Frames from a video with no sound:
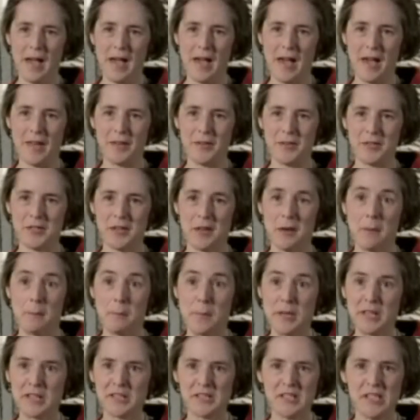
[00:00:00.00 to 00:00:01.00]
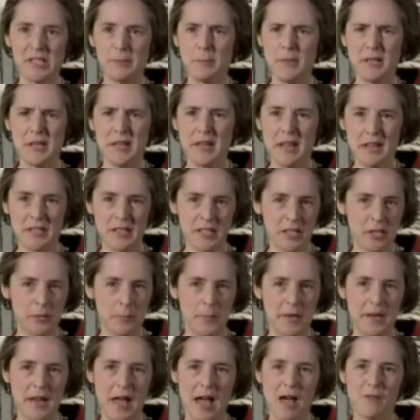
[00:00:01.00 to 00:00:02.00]
And because this, been, this, has
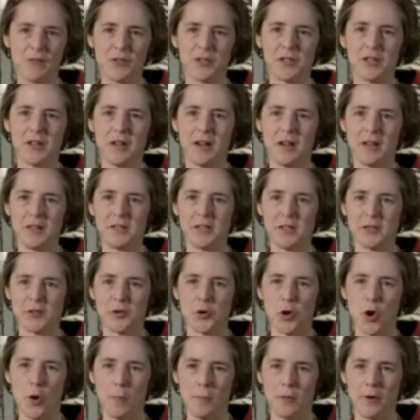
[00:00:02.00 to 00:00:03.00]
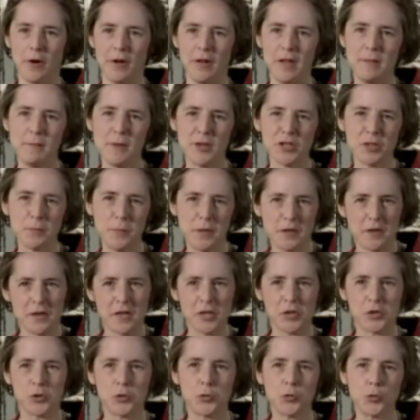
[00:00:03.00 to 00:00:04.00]
been advertised as an opera, it must have been an
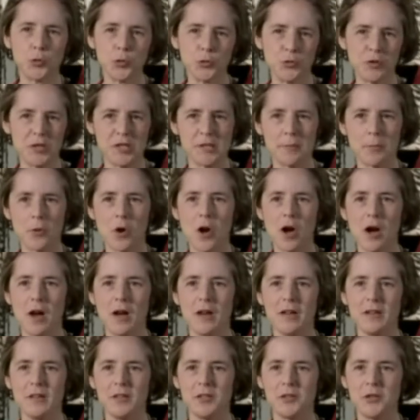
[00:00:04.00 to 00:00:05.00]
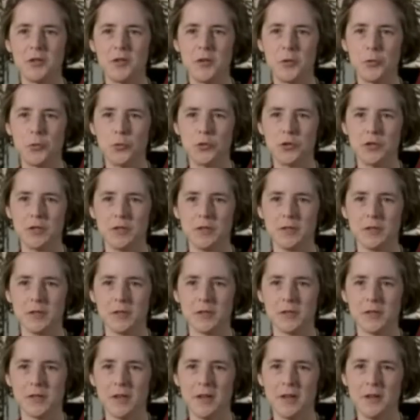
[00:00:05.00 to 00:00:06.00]
extraordinary surprise to the
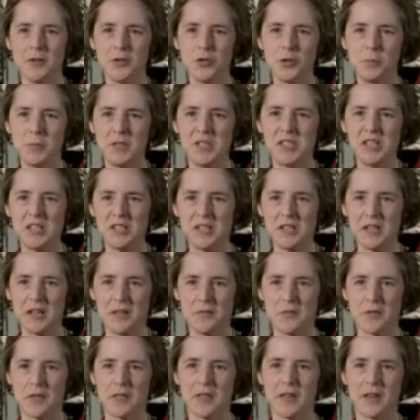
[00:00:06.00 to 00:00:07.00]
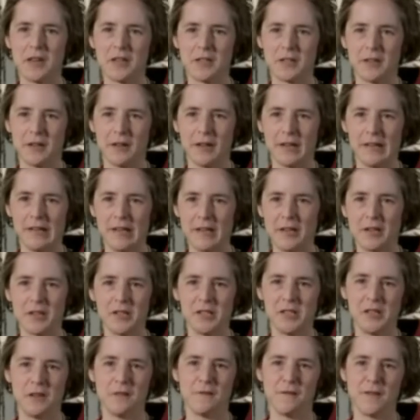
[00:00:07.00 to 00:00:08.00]
audience to be sitting in the theatre at
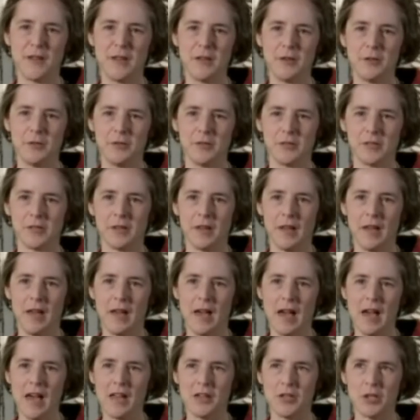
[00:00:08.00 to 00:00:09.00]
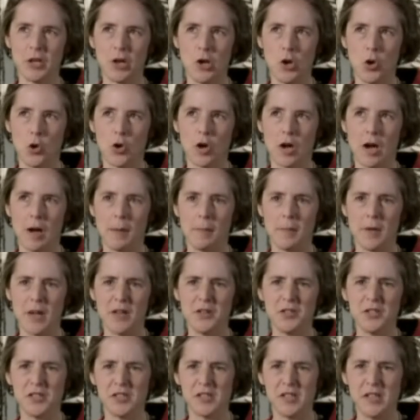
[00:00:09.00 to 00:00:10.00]
Lincoln's Inn Fields and to look up
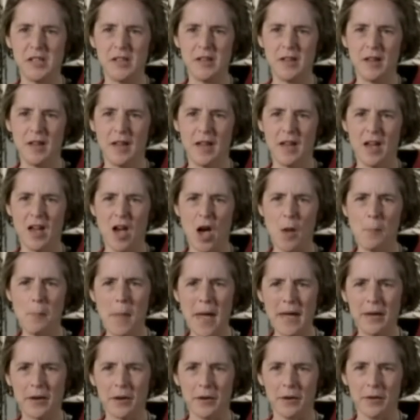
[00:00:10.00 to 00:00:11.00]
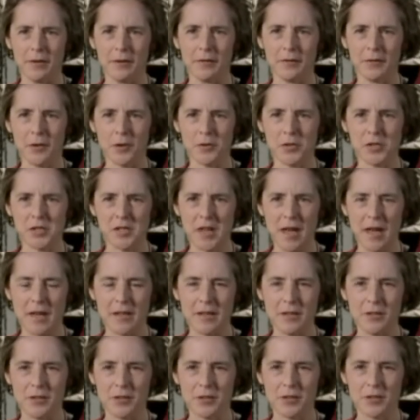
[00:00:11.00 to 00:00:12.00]
and to see a beggar on
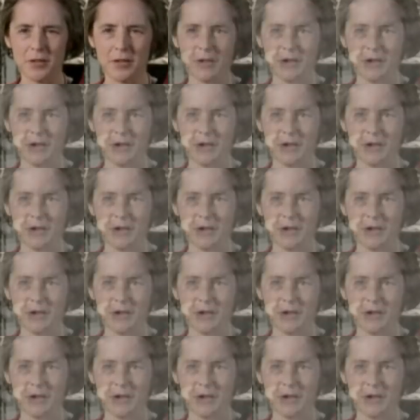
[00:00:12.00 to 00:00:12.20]
stage.